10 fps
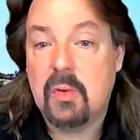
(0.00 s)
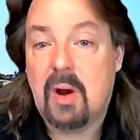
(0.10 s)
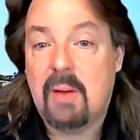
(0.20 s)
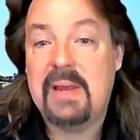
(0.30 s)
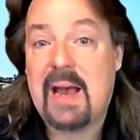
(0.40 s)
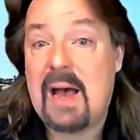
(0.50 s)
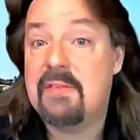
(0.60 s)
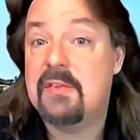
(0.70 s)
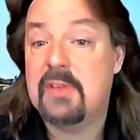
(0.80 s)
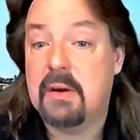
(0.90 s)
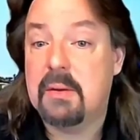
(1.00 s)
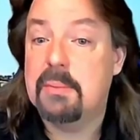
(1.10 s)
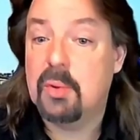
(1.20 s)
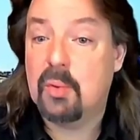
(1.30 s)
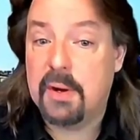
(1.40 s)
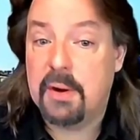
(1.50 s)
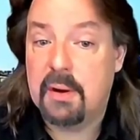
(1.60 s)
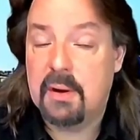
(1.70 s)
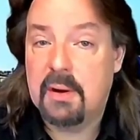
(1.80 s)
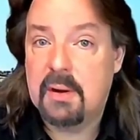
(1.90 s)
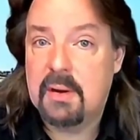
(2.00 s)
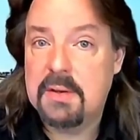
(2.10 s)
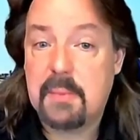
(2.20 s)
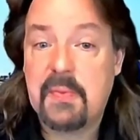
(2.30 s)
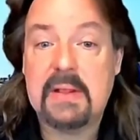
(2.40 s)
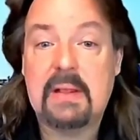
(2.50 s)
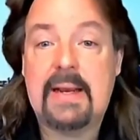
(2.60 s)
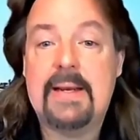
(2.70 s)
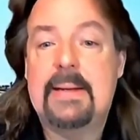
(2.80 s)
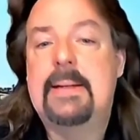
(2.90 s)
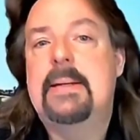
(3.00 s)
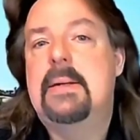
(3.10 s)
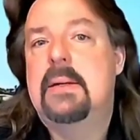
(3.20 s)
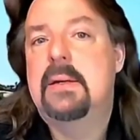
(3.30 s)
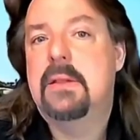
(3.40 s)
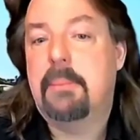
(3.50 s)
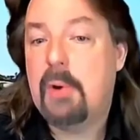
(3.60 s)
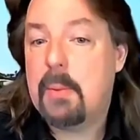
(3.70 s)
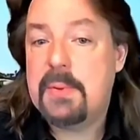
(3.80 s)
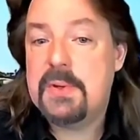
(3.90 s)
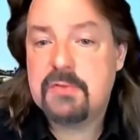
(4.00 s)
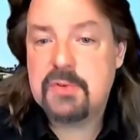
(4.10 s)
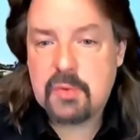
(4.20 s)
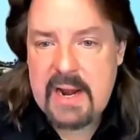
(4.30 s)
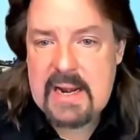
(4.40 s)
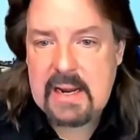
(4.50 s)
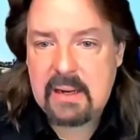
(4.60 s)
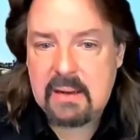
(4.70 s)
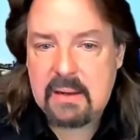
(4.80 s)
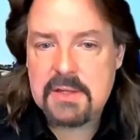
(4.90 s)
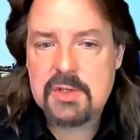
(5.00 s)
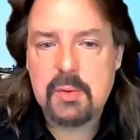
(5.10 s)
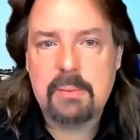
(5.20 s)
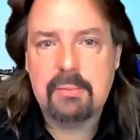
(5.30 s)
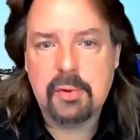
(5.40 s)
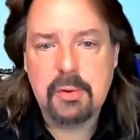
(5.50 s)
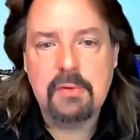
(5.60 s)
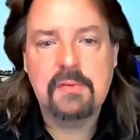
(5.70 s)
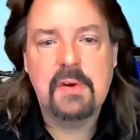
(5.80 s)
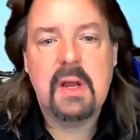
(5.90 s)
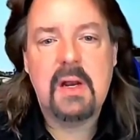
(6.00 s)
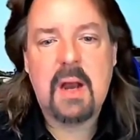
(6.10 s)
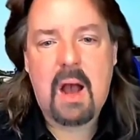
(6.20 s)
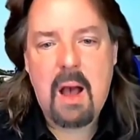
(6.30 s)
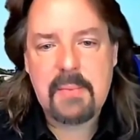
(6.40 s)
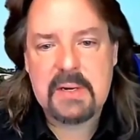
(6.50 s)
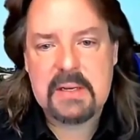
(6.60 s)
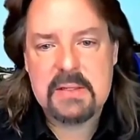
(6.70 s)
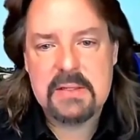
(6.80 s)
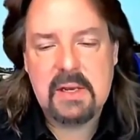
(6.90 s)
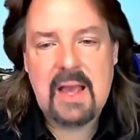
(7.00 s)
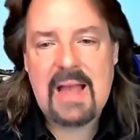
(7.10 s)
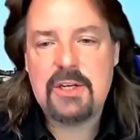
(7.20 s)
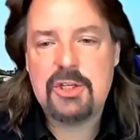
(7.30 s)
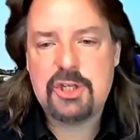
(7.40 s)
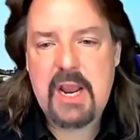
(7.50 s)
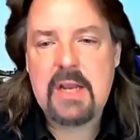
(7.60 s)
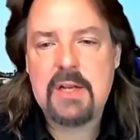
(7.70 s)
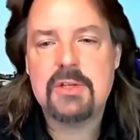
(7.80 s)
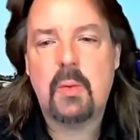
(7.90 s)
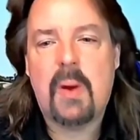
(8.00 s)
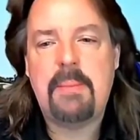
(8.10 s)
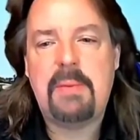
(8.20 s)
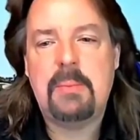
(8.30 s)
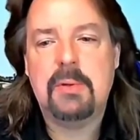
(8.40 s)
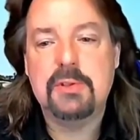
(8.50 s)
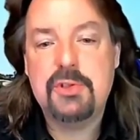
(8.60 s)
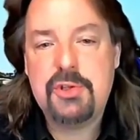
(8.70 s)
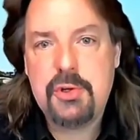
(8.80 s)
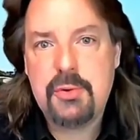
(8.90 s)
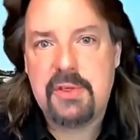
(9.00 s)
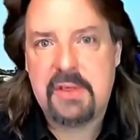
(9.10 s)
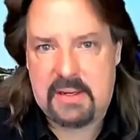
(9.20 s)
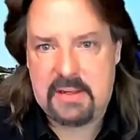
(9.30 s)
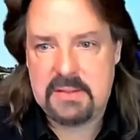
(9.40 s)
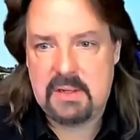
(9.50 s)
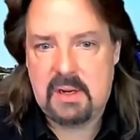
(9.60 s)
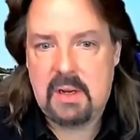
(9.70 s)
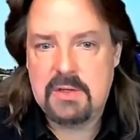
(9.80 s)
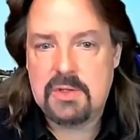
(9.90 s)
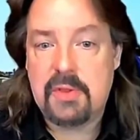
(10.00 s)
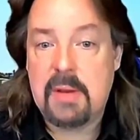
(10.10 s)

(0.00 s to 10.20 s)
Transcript: on behalf of their employer. Something like the purpose of training is to improve competence and change the way people do things so they